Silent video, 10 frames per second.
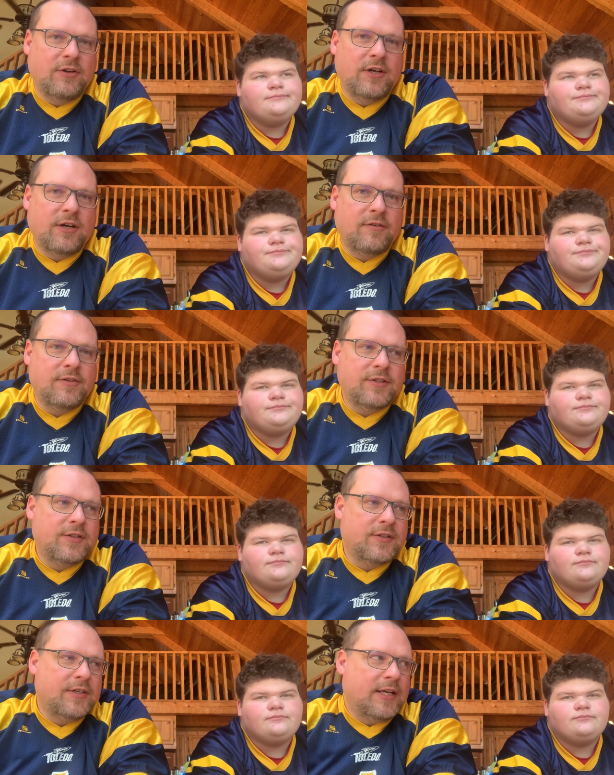Speaker 1: good
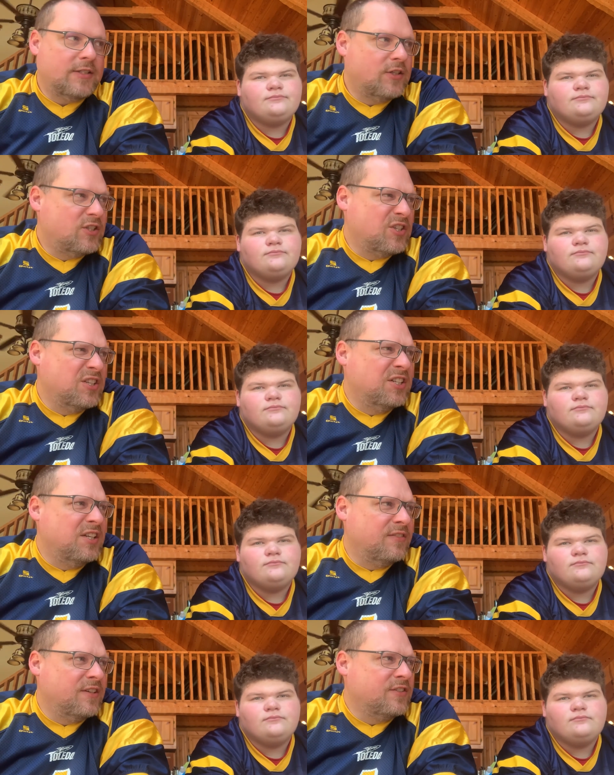offenses and not such good a
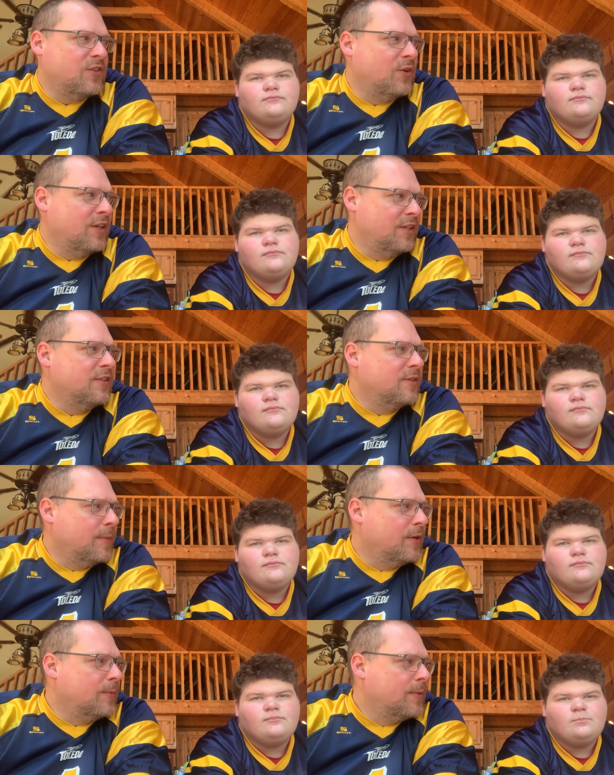defense, so he needs some
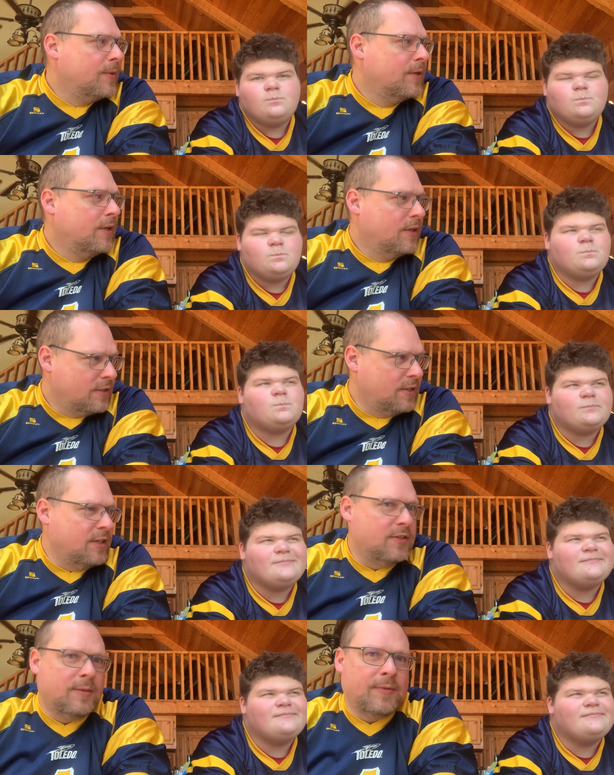help. He
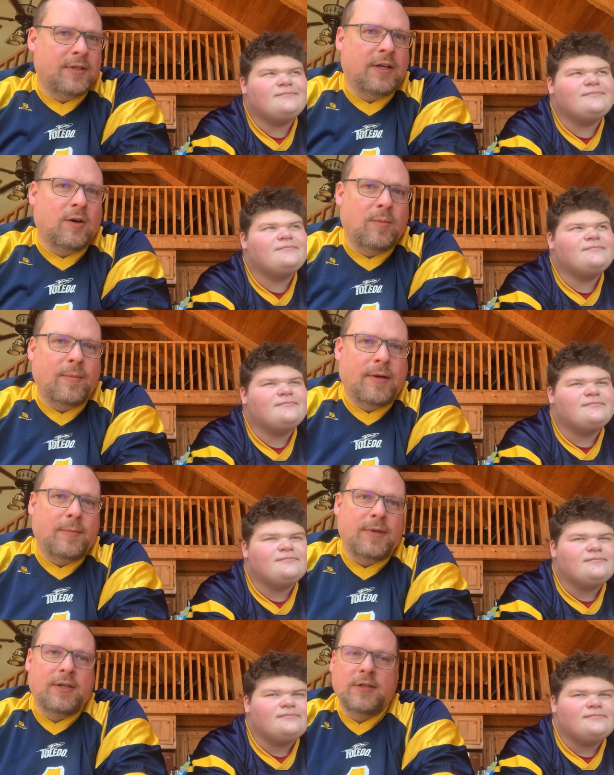needs something to help him
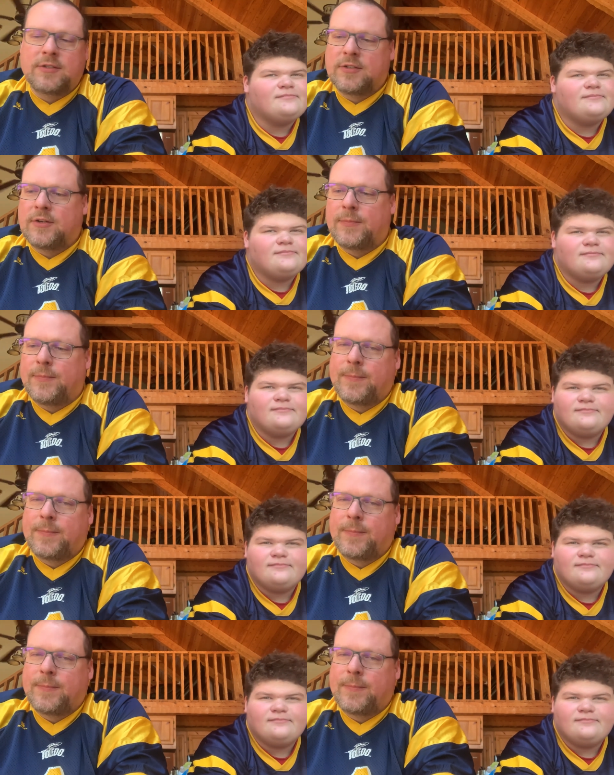out because um,